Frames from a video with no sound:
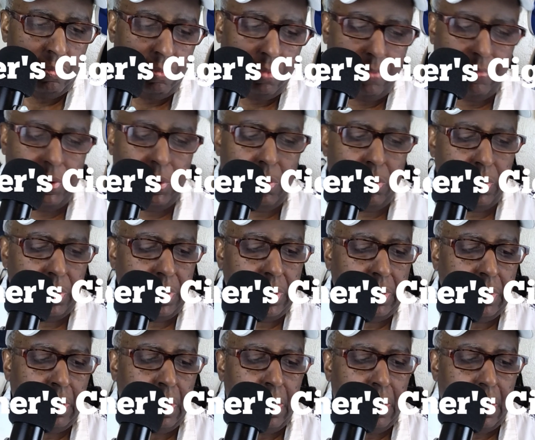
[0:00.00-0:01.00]
review on
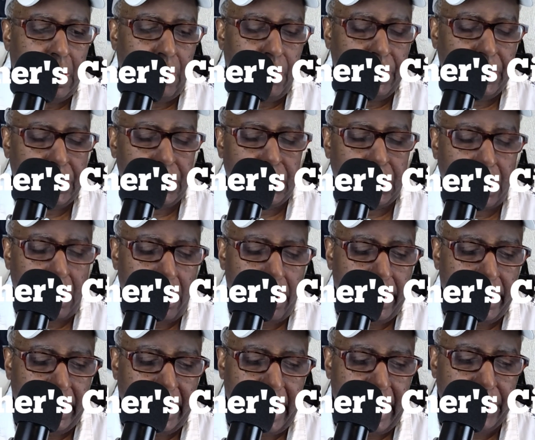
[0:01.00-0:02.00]
it, I went to Cigar
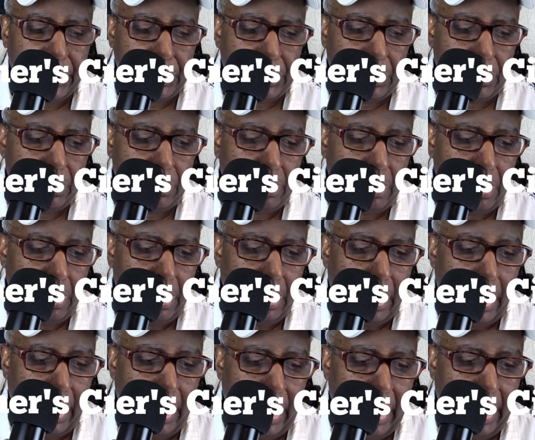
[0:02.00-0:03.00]
International
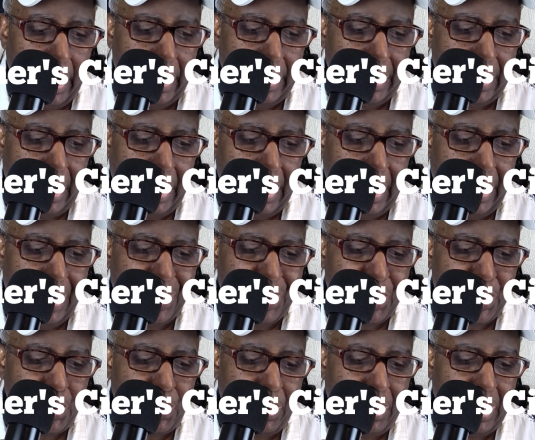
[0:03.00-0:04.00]
and they had
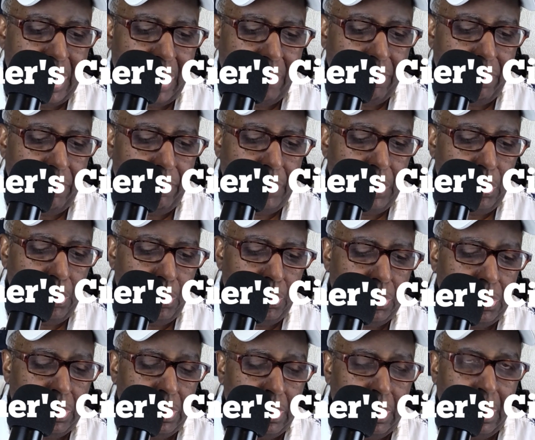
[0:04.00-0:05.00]
39
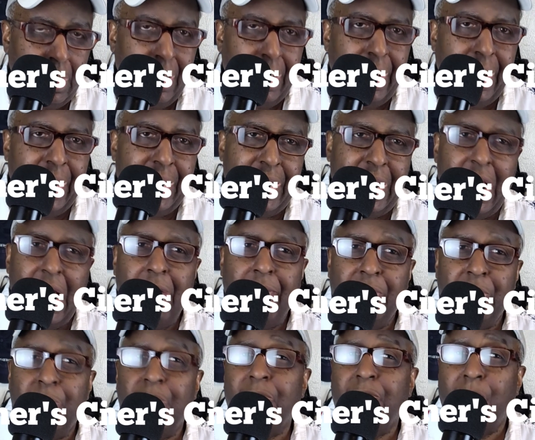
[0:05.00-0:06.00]
reviews and the
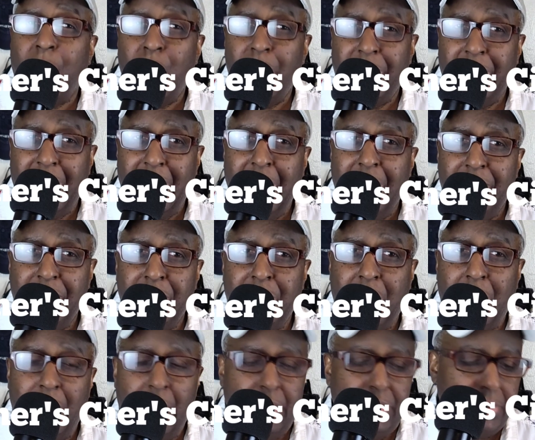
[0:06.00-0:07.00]
average was 4.5
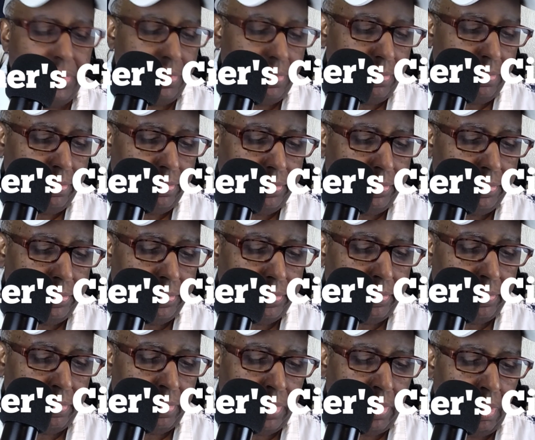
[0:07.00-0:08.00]
stars.
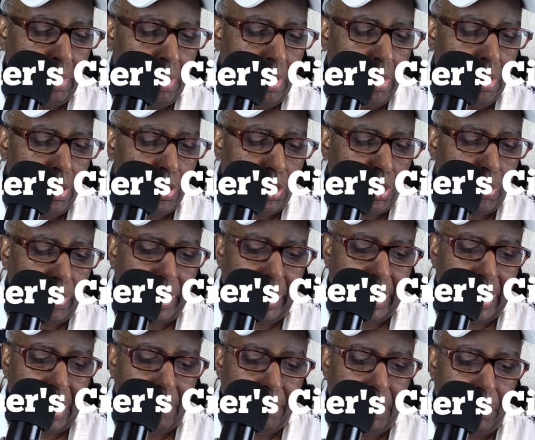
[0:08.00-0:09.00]

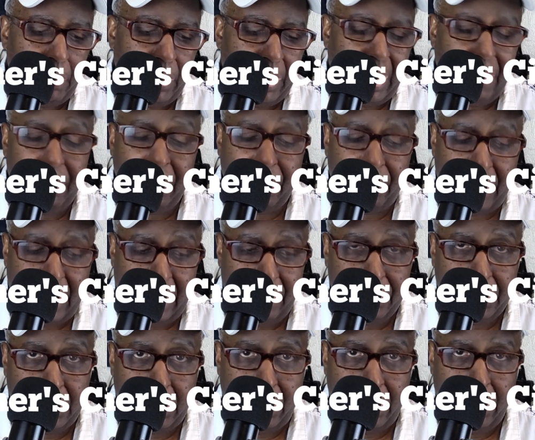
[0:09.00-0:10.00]
29 people gave it
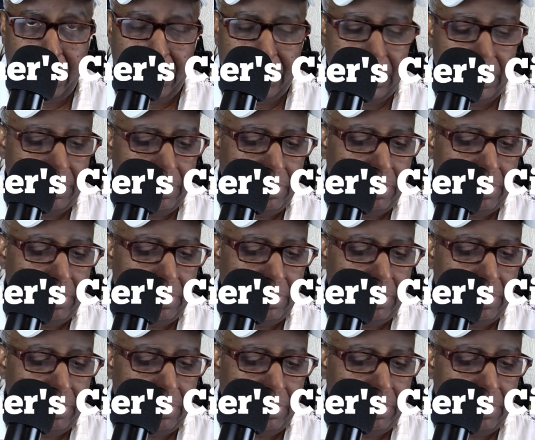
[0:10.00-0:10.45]
5 stars.